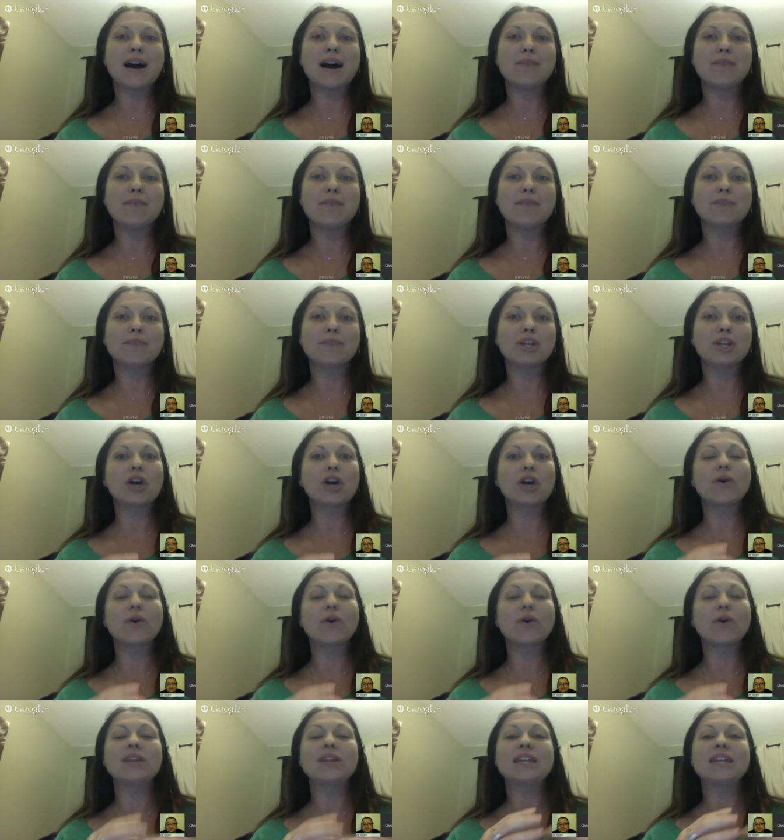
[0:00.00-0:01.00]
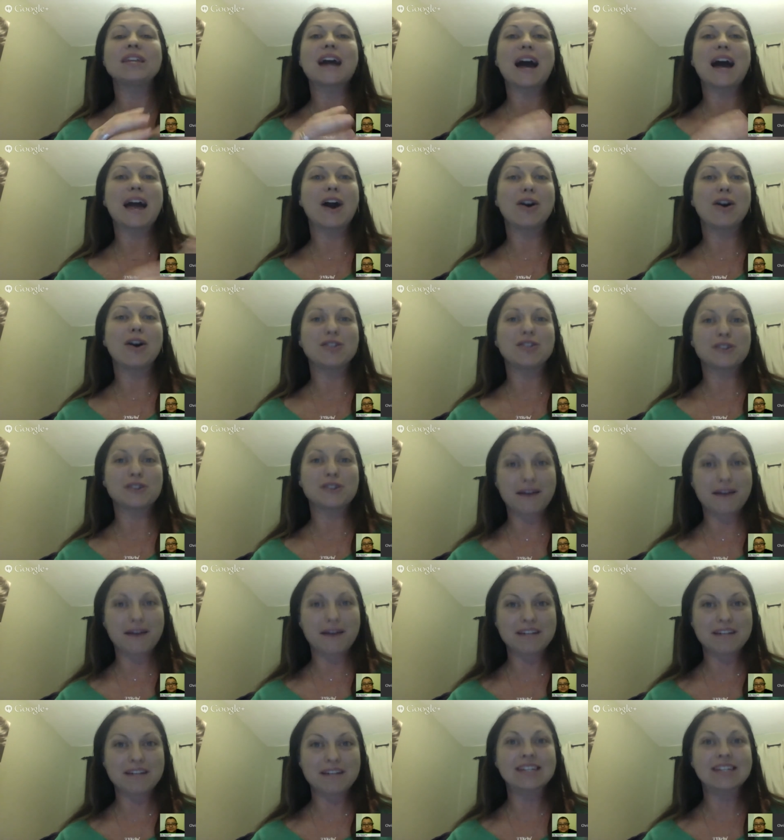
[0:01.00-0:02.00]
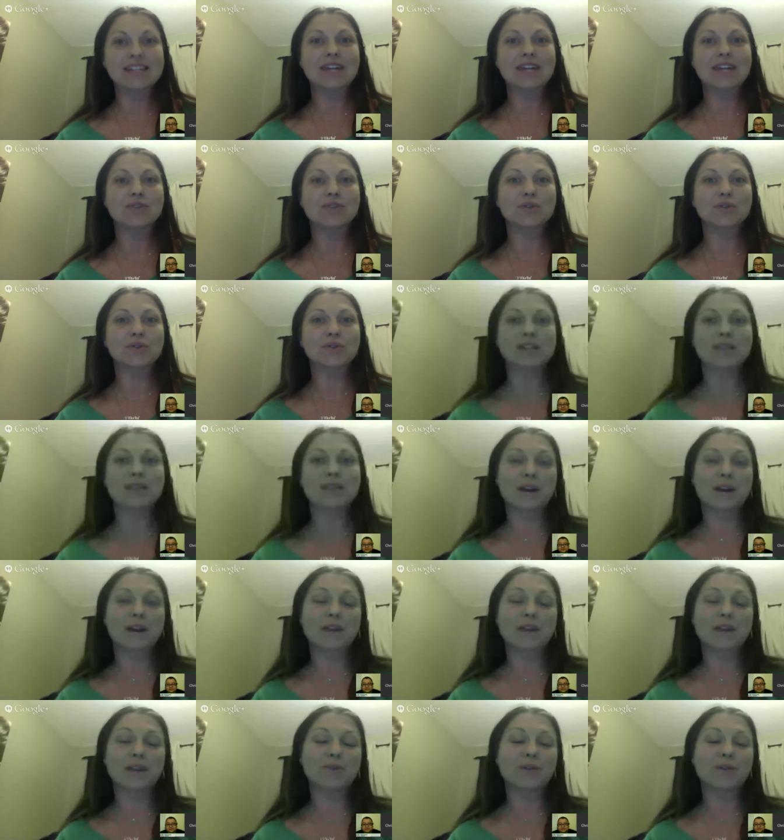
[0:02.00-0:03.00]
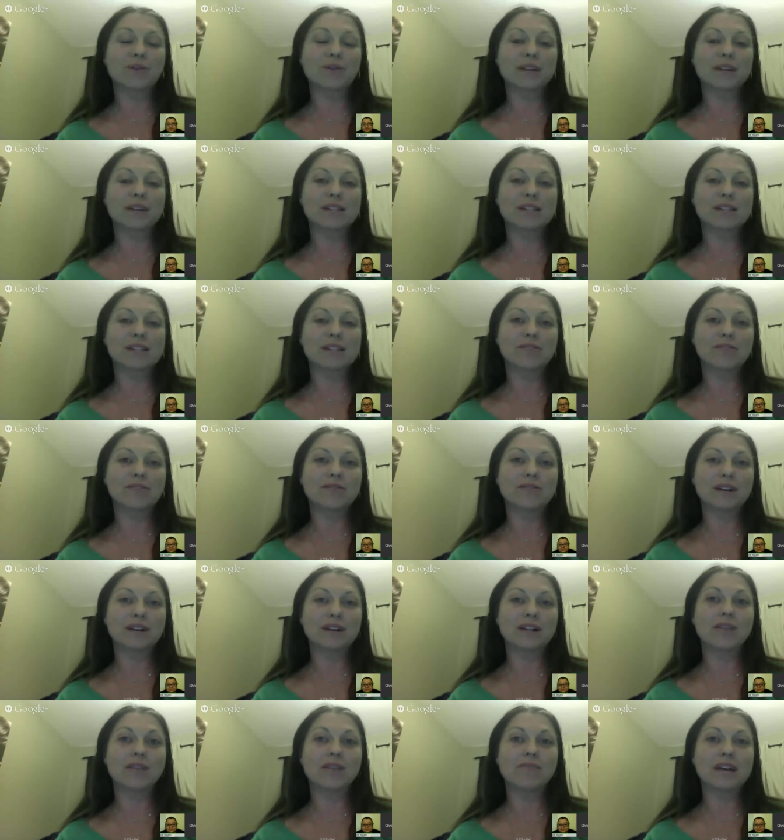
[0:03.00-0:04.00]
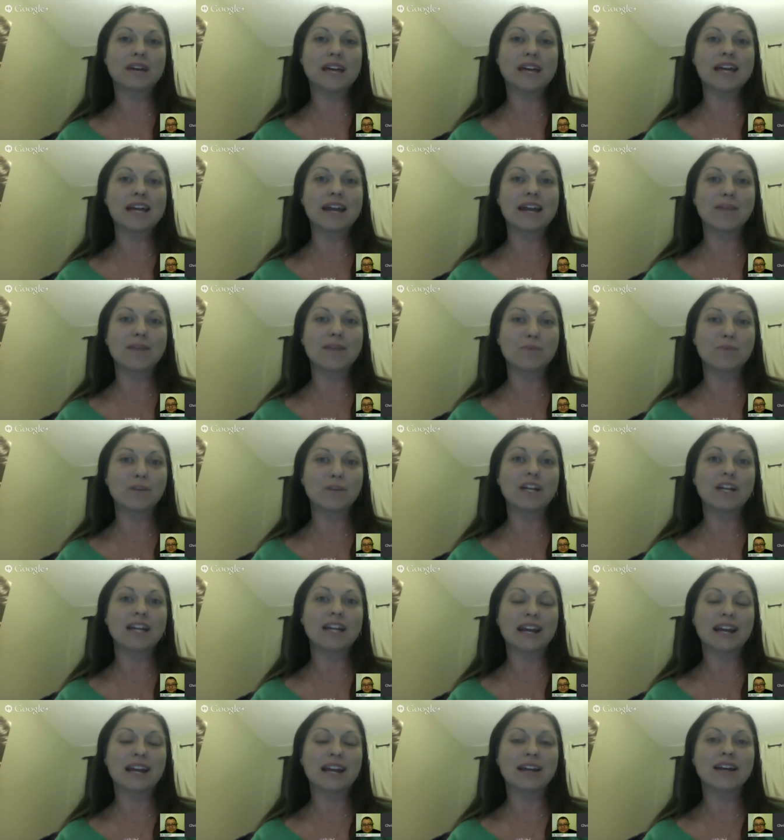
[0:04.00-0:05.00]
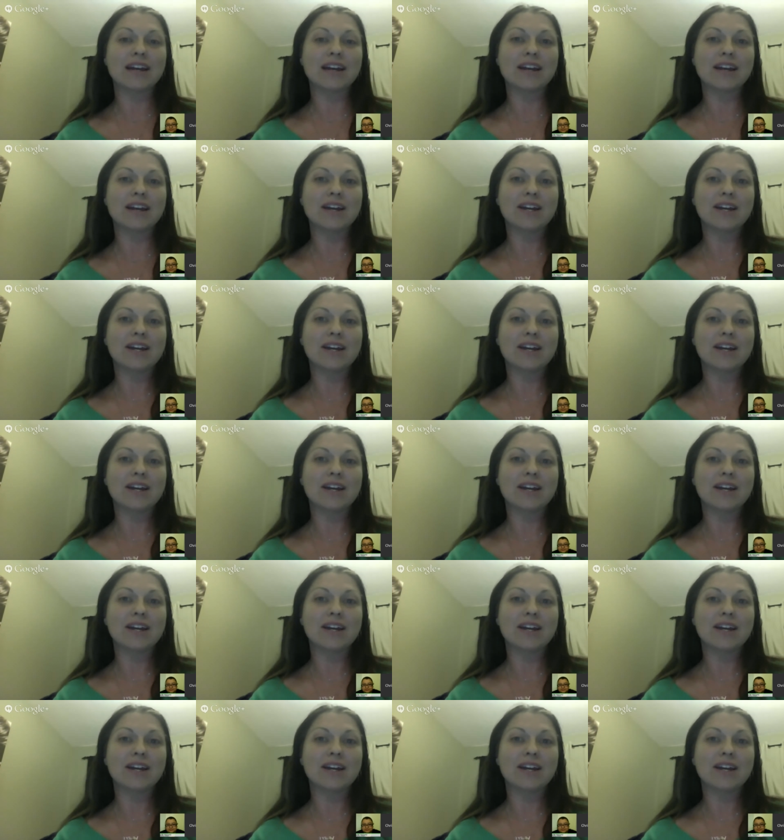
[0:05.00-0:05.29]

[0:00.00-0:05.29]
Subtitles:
you know, and then I also have my scheduled time where I'm doing my self-development and I'm reading,